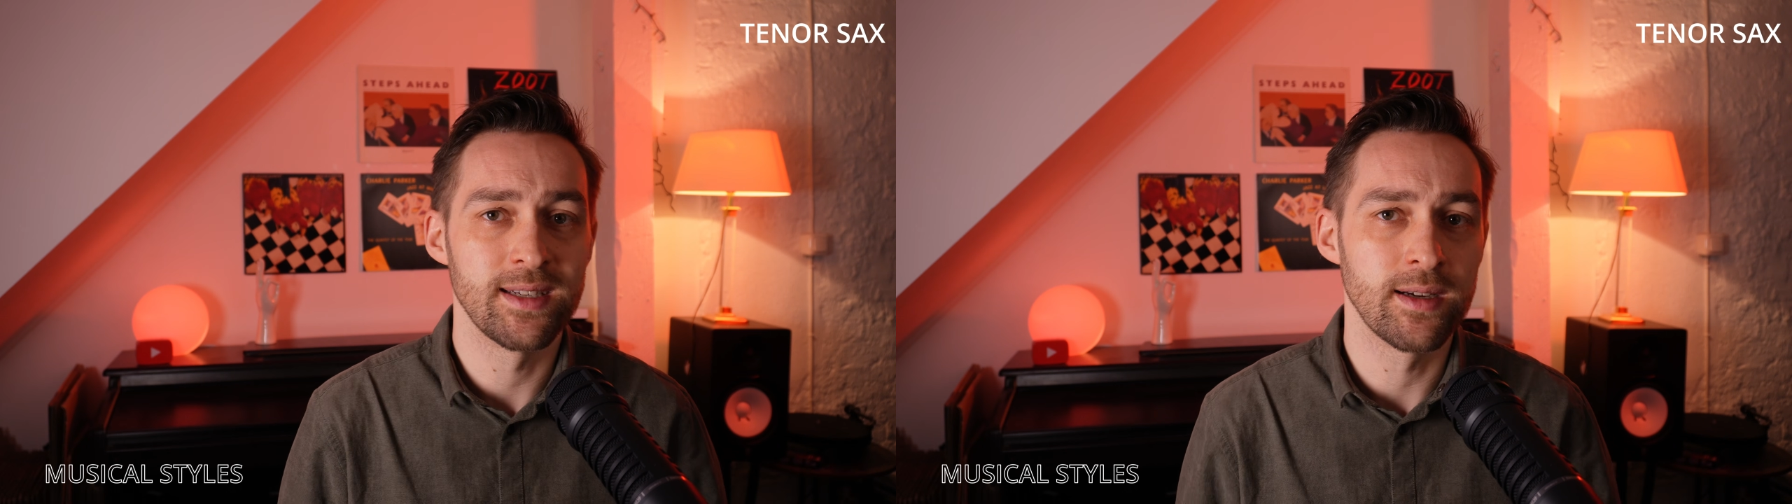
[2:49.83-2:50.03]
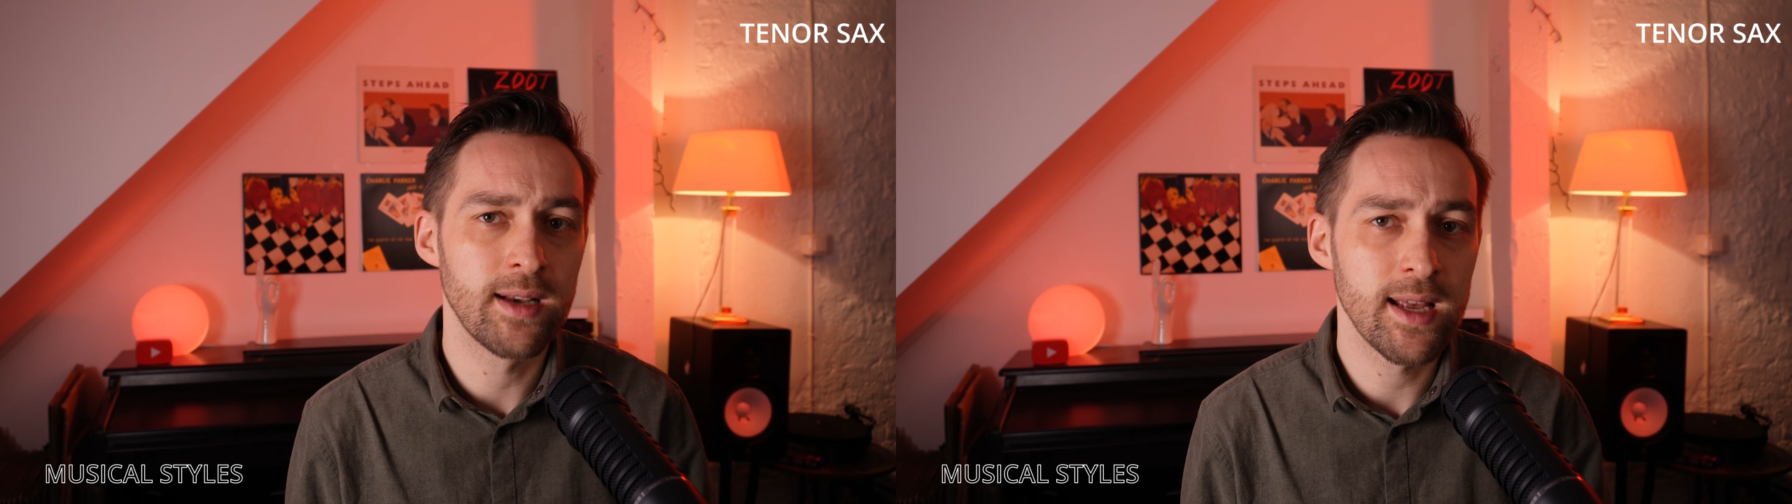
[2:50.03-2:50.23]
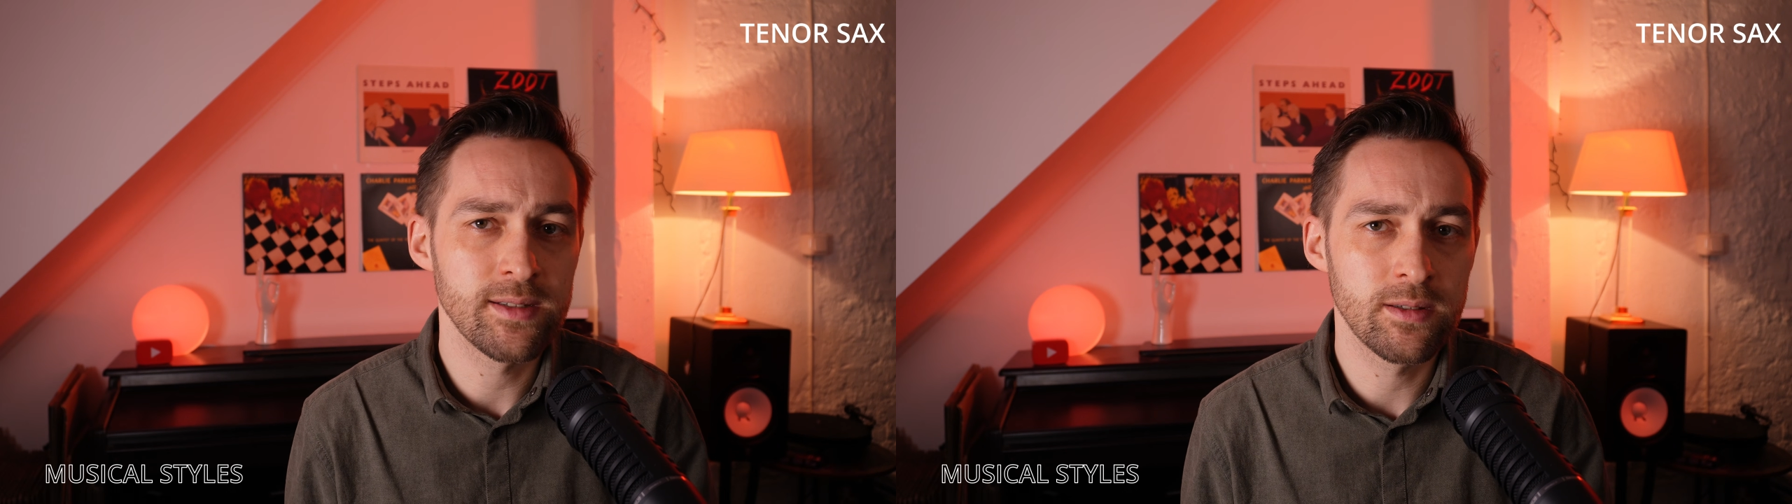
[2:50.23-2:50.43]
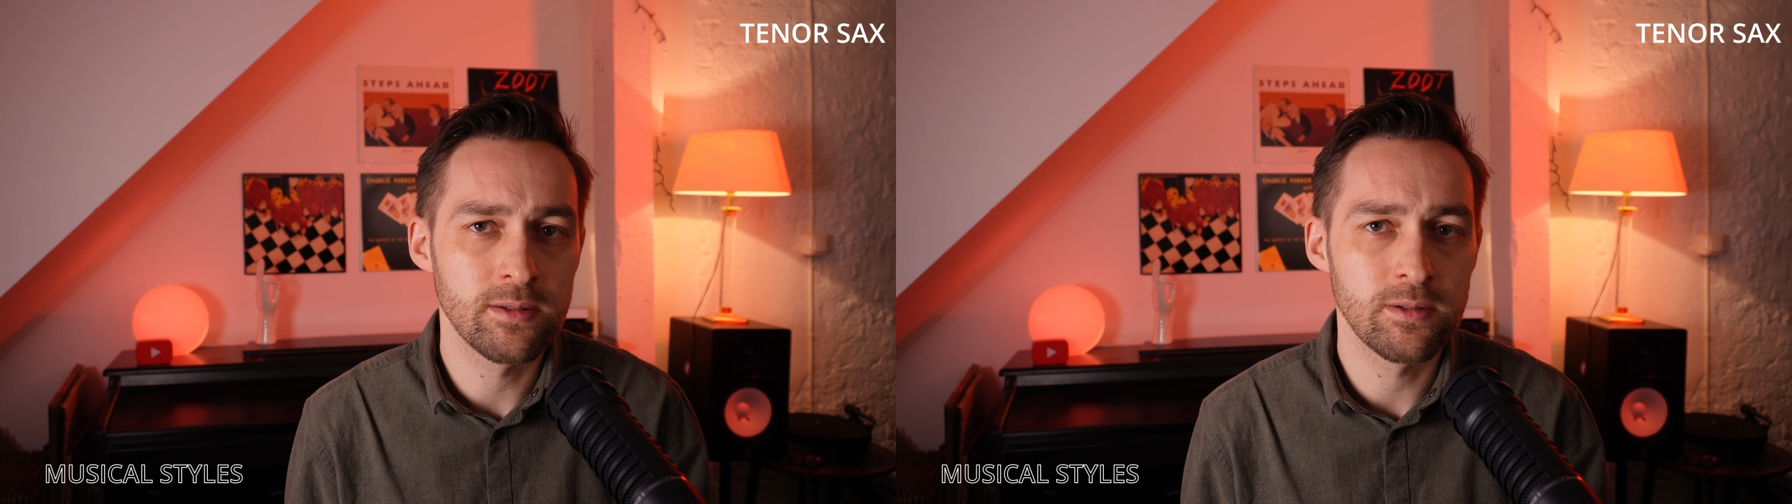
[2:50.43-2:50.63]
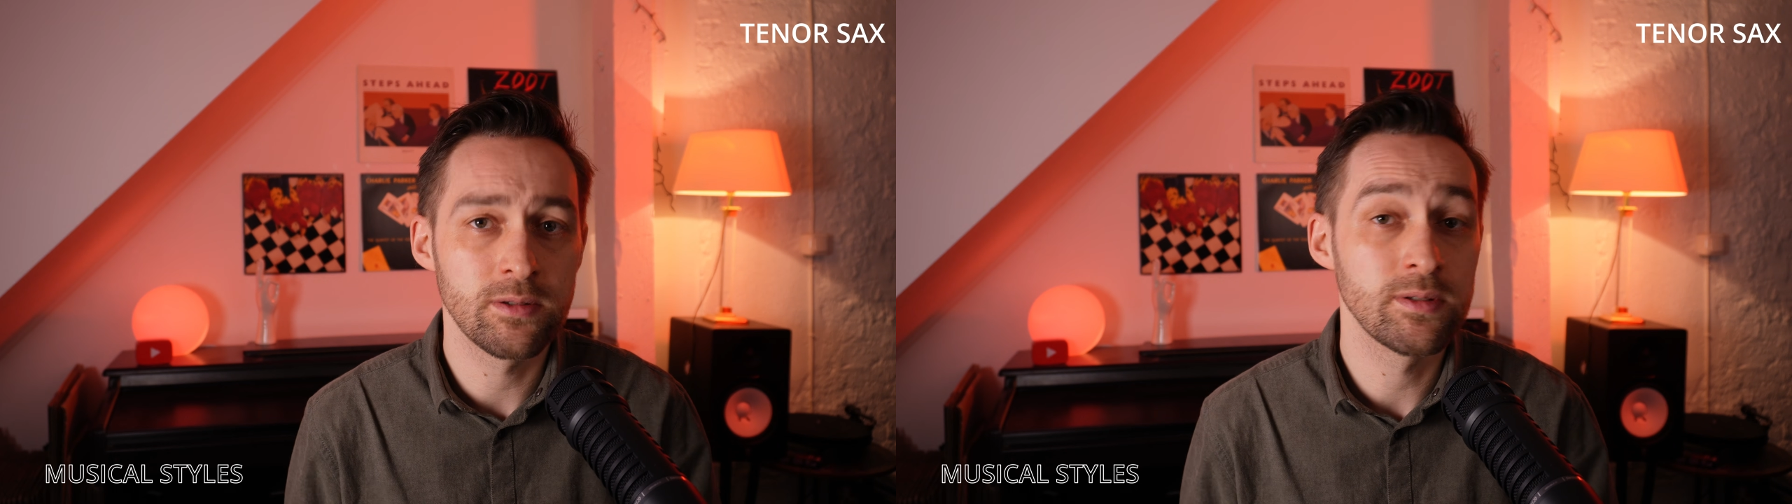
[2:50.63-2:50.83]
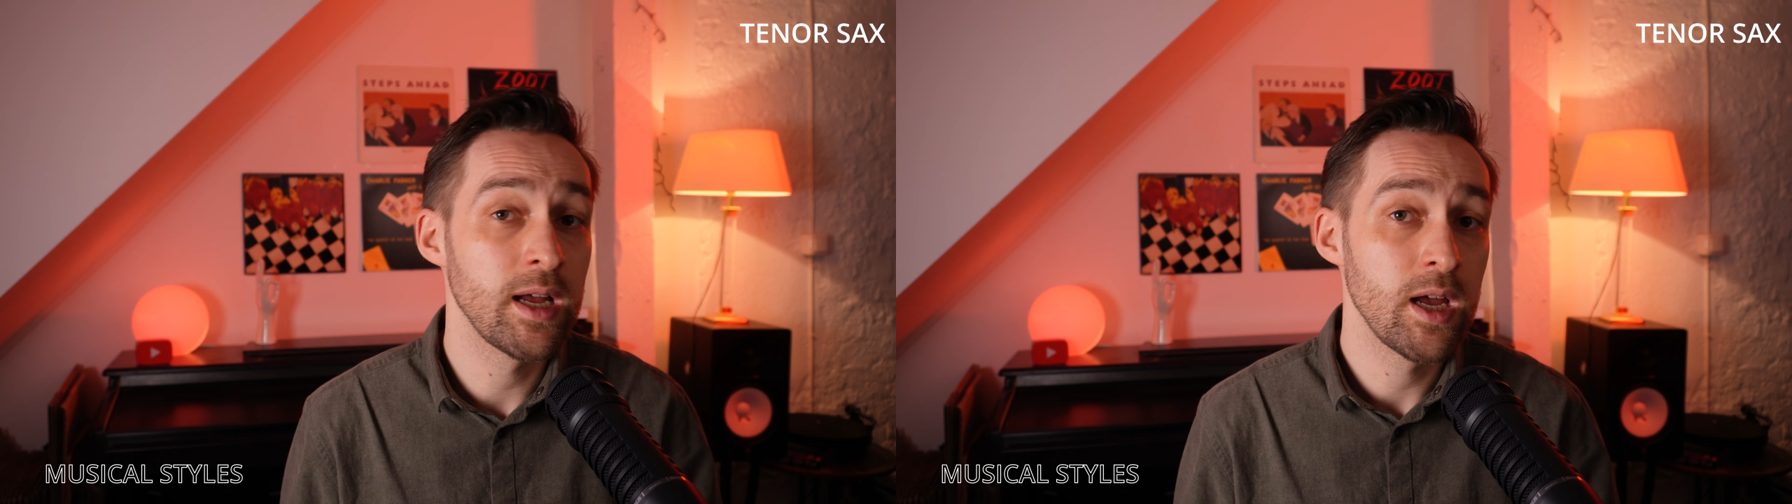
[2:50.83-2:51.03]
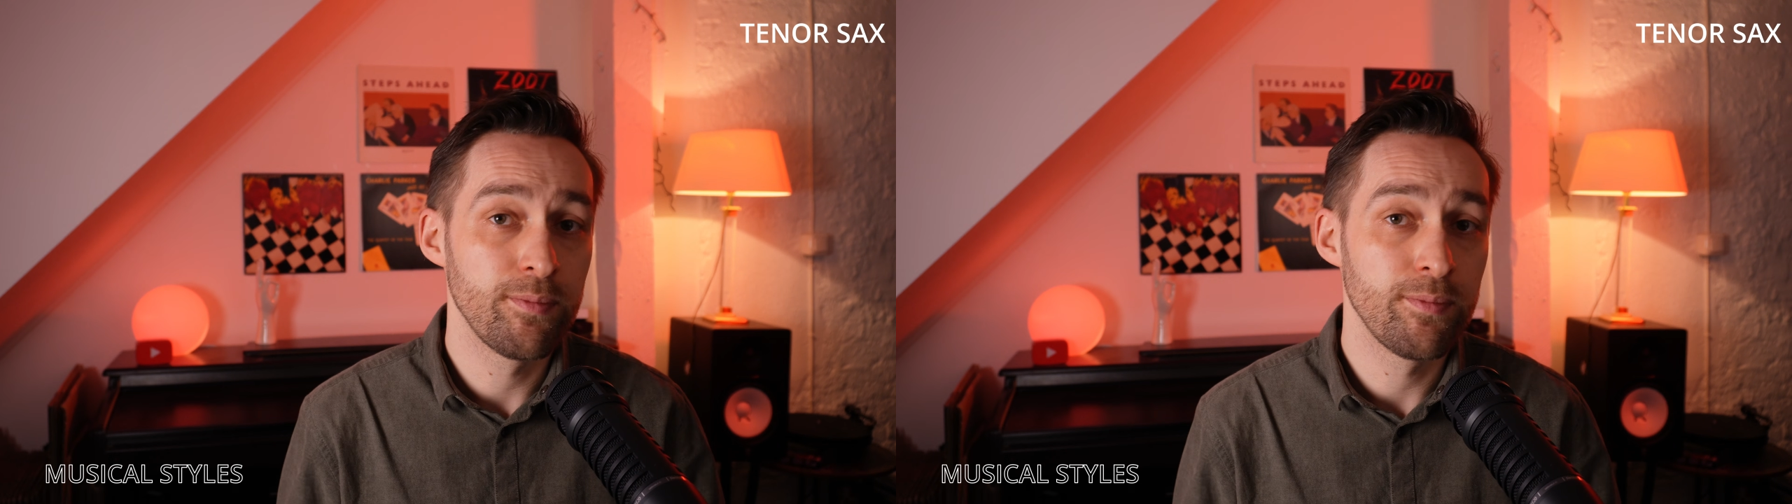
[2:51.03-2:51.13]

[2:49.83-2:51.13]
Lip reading: in classical,